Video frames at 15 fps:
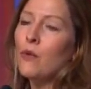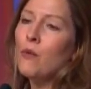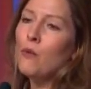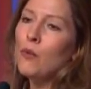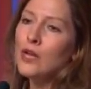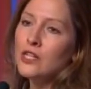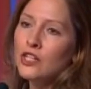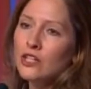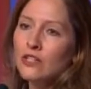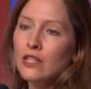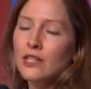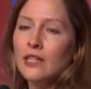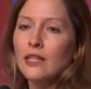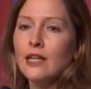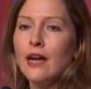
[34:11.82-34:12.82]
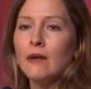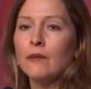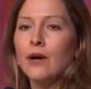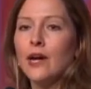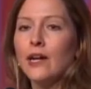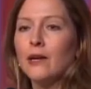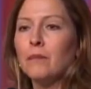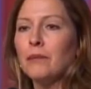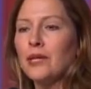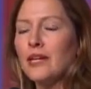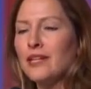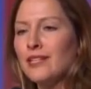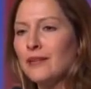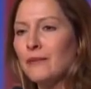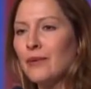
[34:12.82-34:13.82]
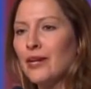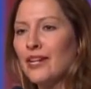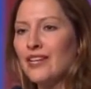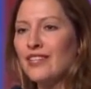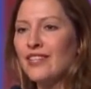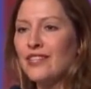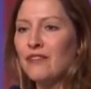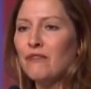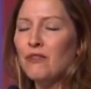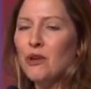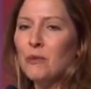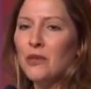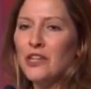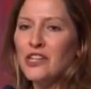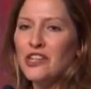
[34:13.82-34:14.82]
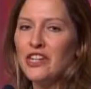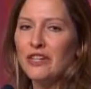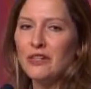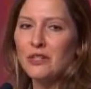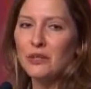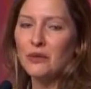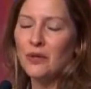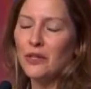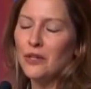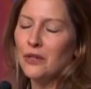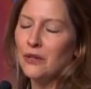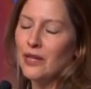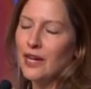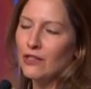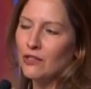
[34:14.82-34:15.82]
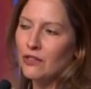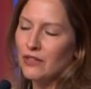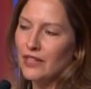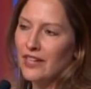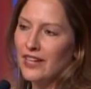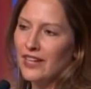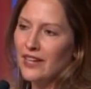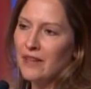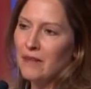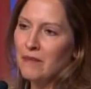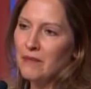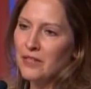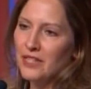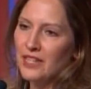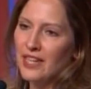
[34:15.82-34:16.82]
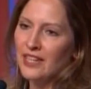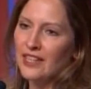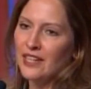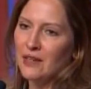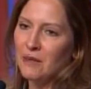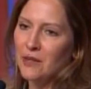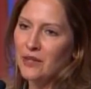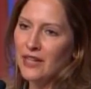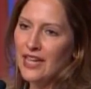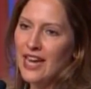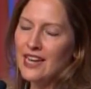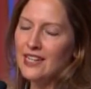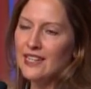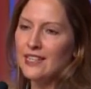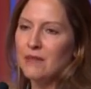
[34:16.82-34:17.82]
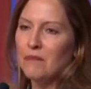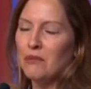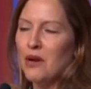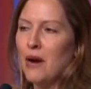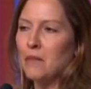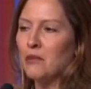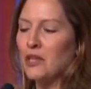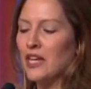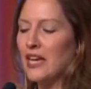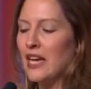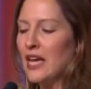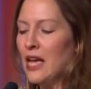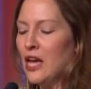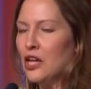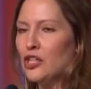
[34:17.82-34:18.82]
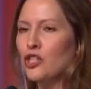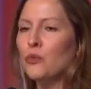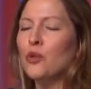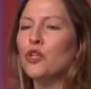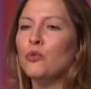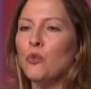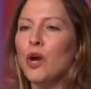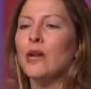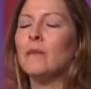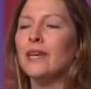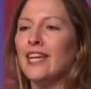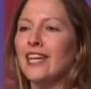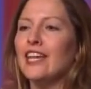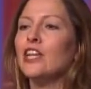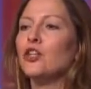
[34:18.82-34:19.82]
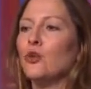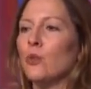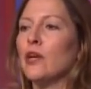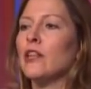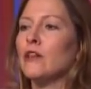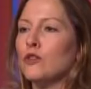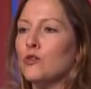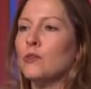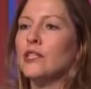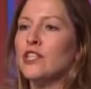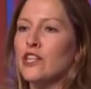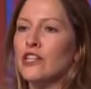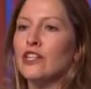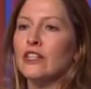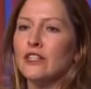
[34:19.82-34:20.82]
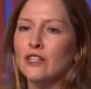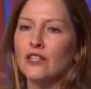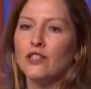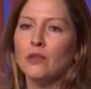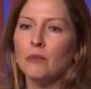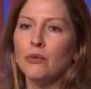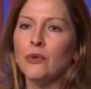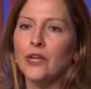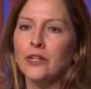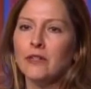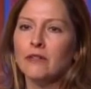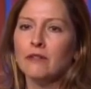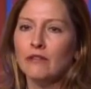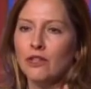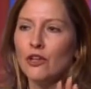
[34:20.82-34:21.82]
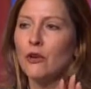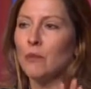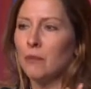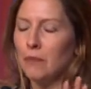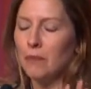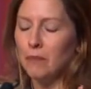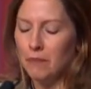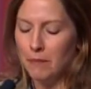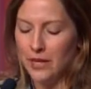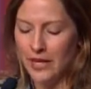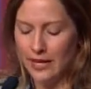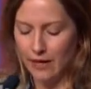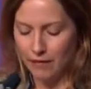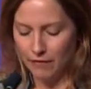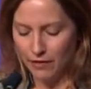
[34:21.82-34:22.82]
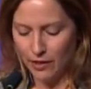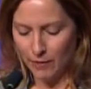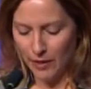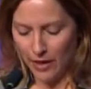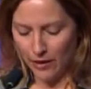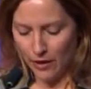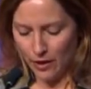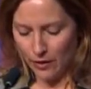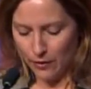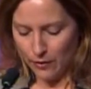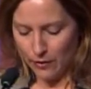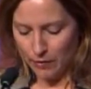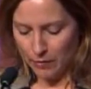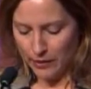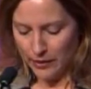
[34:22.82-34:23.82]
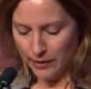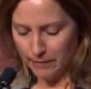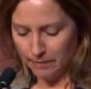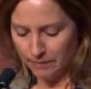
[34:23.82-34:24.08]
Which is a little ironic because it was the former engineer's lawyer who had actually sent the communications improperly. You wouldn't want to be in either one of those positions is the point. So be careful about autocomplete.